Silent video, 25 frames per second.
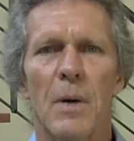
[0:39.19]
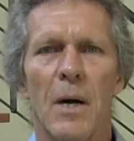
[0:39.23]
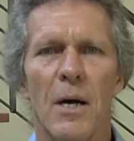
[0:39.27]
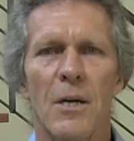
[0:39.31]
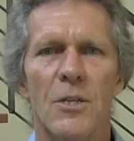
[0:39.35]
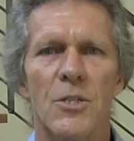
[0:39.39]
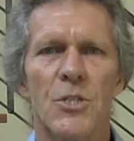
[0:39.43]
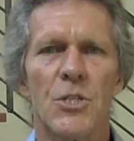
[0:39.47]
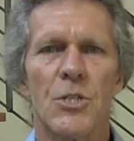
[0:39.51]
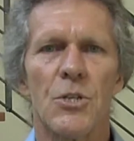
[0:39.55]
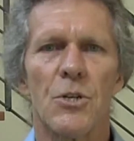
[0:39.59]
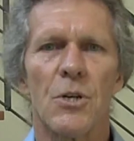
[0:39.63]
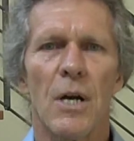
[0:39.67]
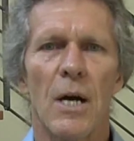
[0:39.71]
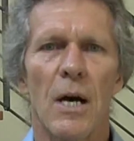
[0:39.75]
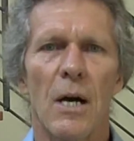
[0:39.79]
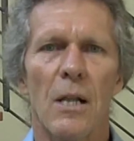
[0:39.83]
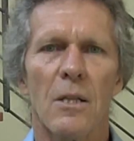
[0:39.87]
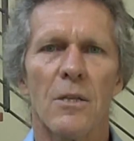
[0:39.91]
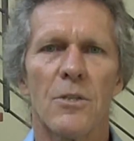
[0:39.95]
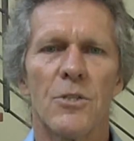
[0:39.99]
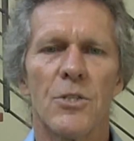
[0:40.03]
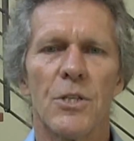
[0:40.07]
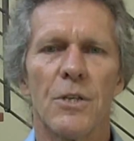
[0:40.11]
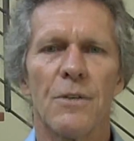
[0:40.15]

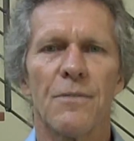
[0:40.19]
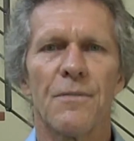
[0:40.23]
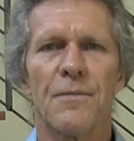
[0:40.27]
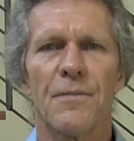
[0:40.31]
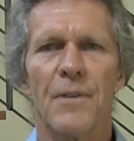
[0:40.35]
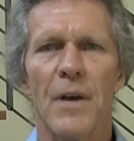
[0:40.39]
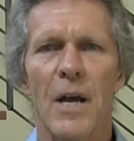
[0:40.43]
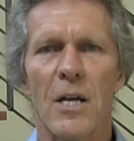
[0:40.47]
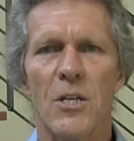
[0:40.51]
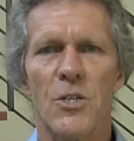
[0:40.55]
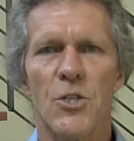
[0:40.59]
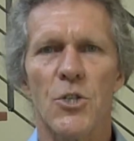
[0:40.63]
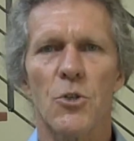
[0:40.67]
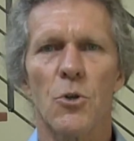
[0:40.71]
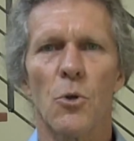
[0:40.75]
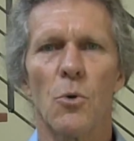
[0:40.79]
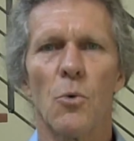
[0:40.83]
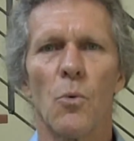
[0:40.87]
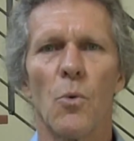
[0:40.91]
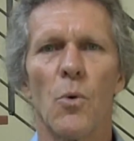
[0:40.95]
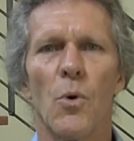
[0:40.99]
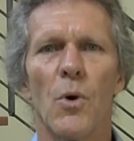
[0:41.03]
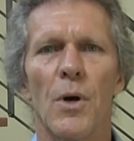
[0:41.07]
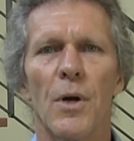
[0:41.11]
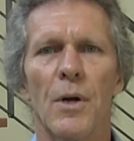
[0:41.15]
posturology,
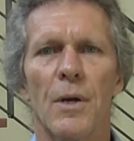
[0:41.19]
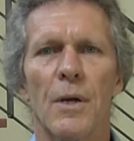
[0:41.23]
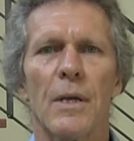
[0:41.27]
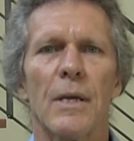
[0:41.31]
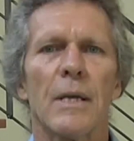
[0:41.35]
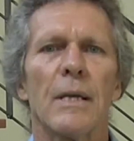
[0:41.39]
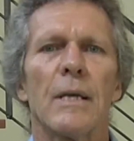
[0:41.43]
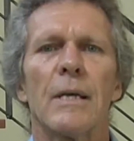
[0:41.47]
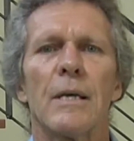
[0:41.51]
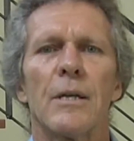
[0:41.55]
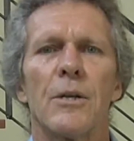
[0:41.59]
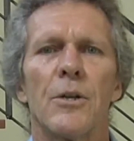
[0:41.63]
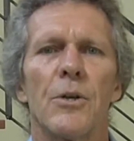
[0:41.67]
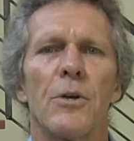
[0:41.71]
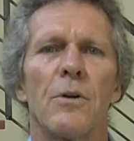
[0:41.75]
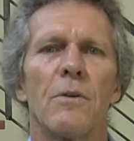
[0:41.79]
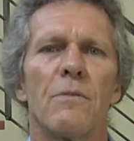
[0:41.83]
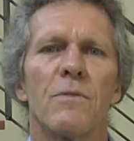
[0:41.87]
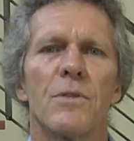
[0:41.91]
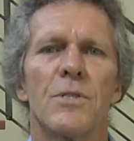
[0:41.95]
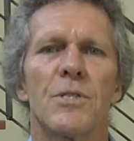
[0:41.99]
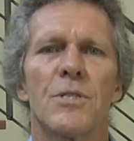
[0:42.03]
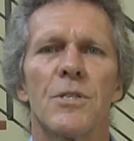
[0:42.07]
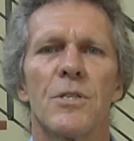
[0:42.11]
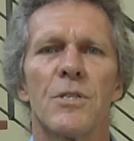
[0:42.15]
fascial work,
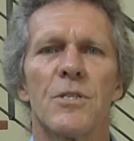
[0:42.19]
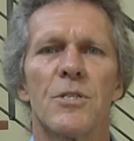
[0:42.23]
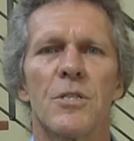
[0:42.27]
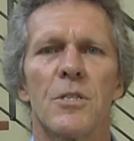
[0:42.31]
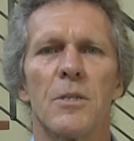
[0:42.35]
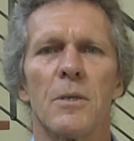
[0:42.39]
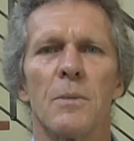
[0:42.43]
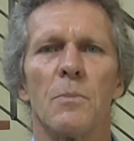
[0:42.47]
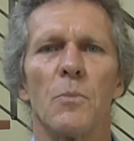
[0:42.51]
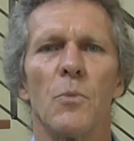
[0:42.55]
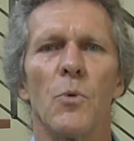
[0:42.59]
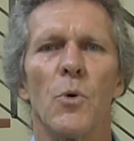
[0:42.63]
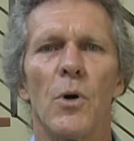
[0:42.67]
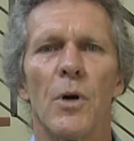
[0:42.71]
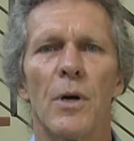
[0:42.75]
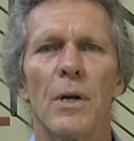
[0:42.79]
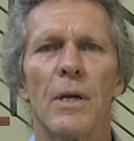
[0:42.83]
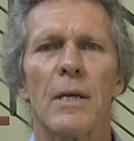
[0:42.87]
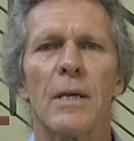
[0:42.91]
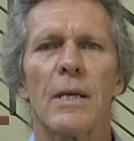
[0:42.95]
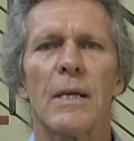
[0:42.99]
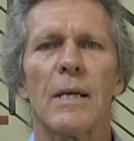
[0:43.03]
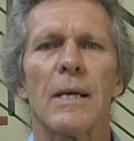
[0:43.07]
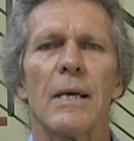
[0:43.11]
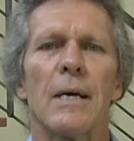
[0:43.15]
nervous system
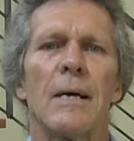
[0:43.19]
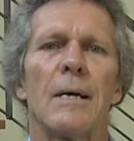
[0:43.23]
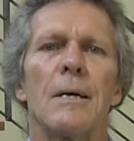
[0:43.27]
work,